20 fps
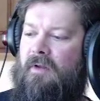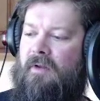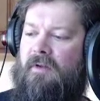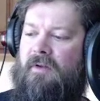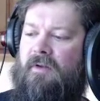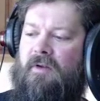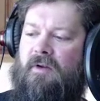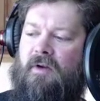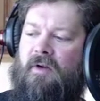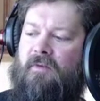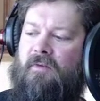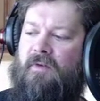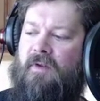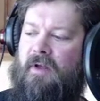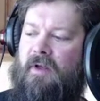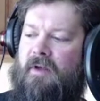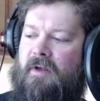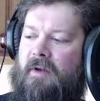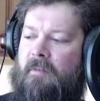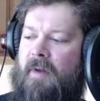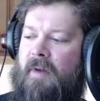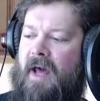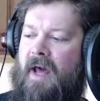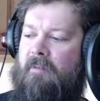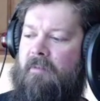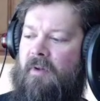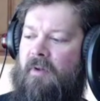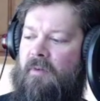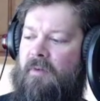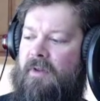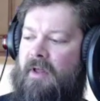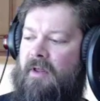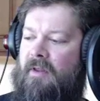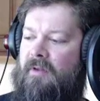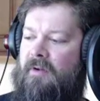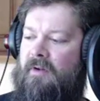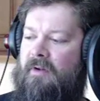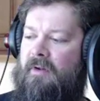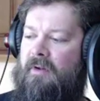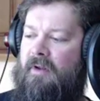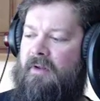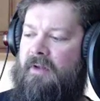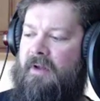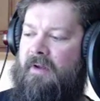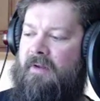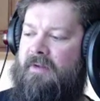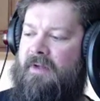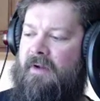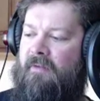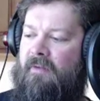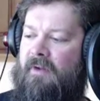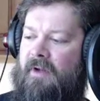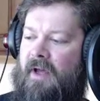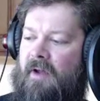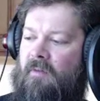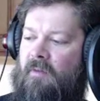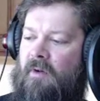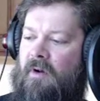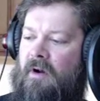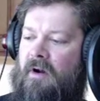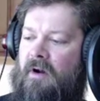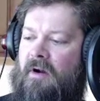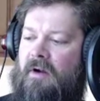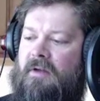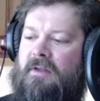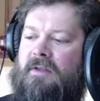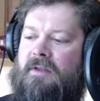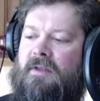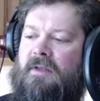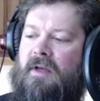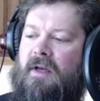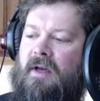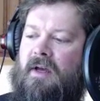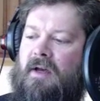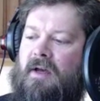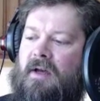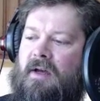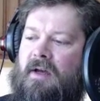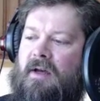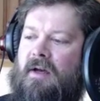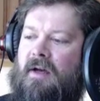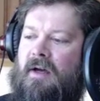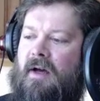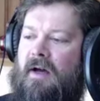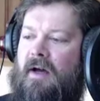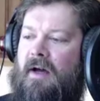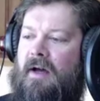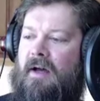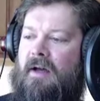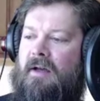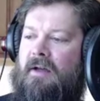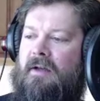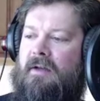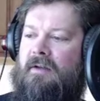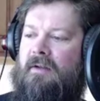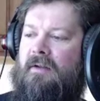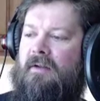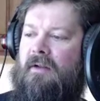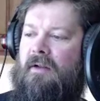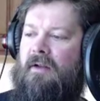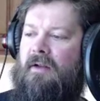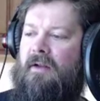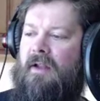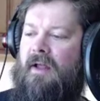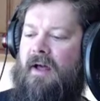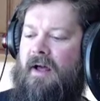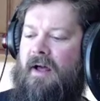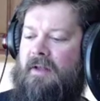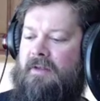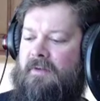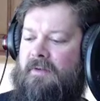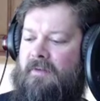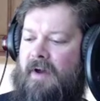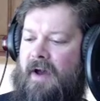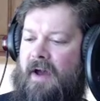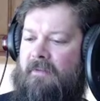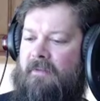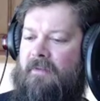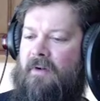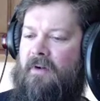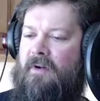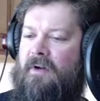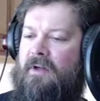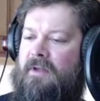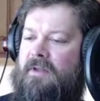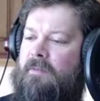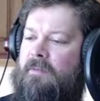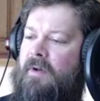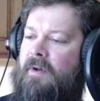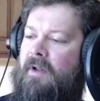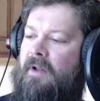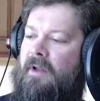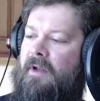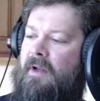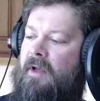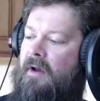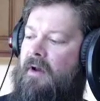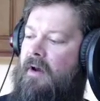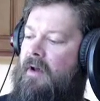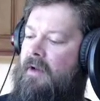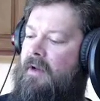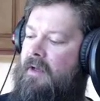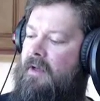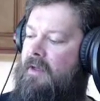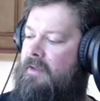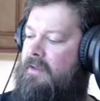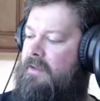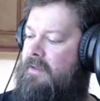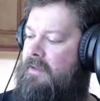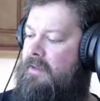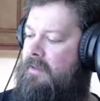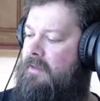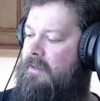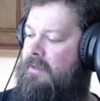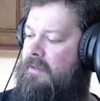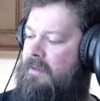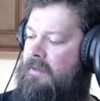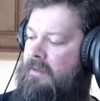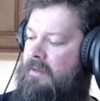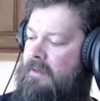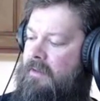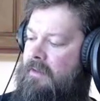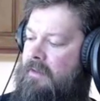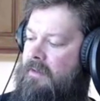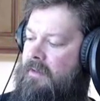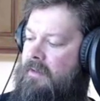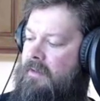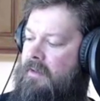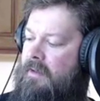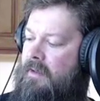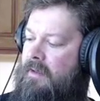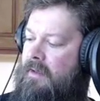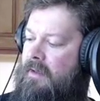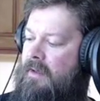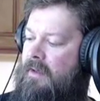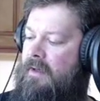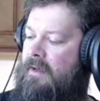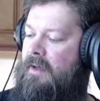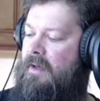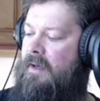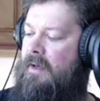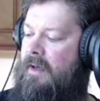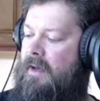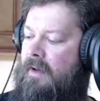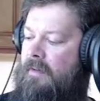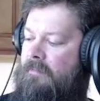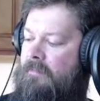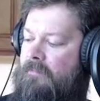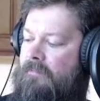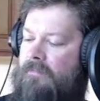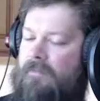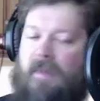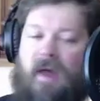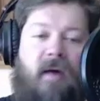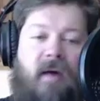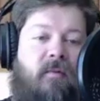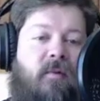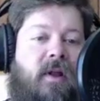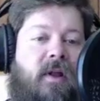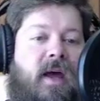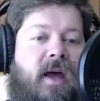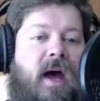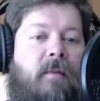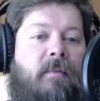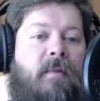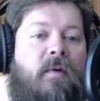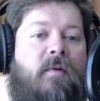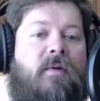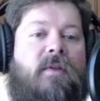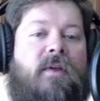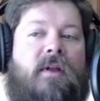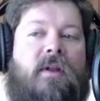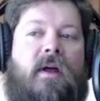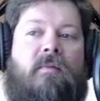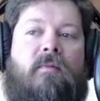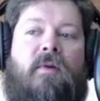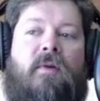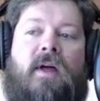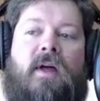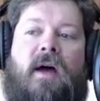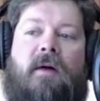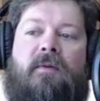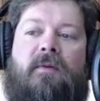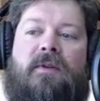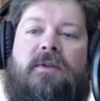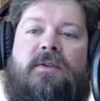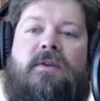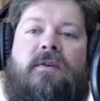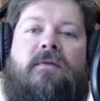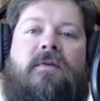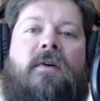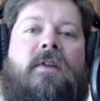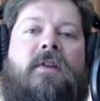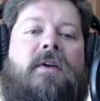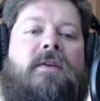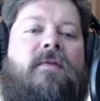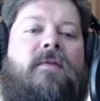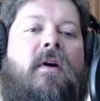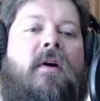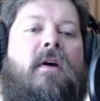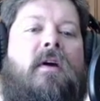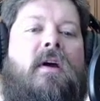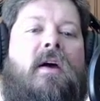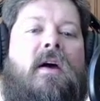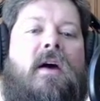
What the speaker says: Good, compatible with several networks. Lots of high focus ability on it. I'm really happy with it. Thus far.